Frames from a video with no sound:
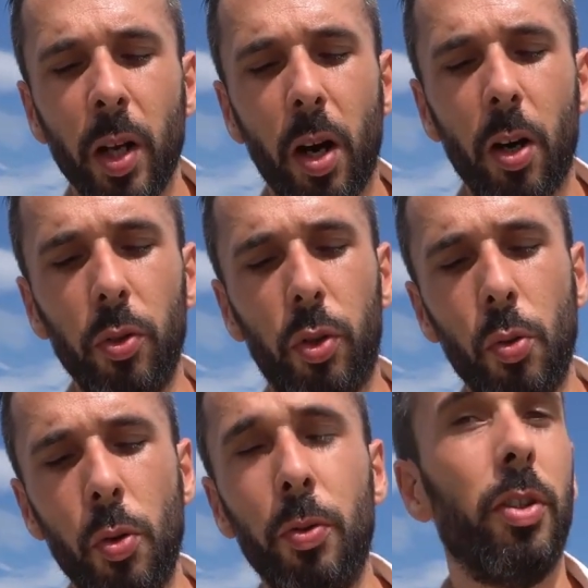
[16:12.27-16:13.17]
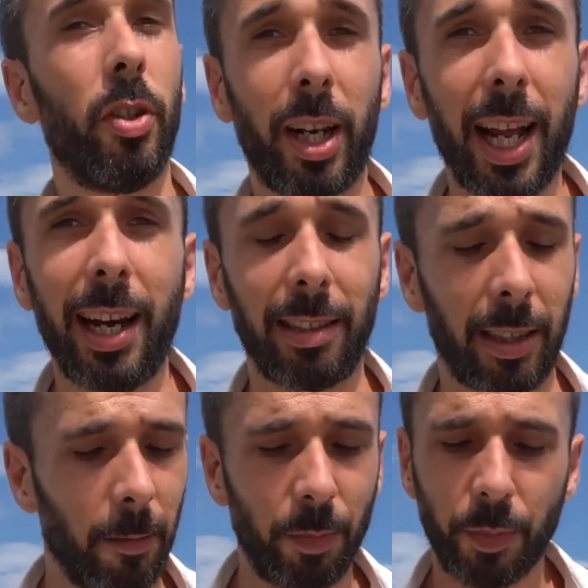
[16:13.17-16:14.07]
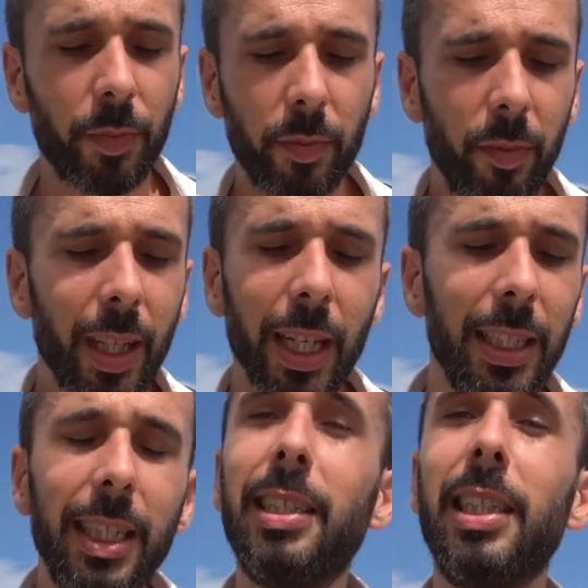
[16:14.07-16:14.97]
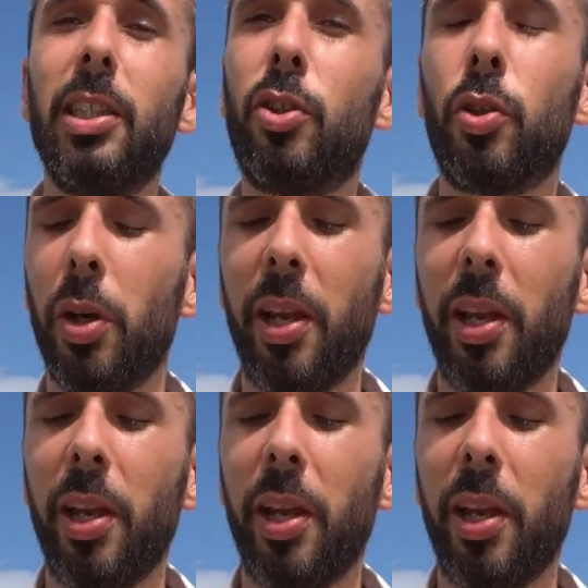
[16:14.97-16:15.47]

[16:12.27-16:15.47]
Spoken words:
onto the glass. This is truly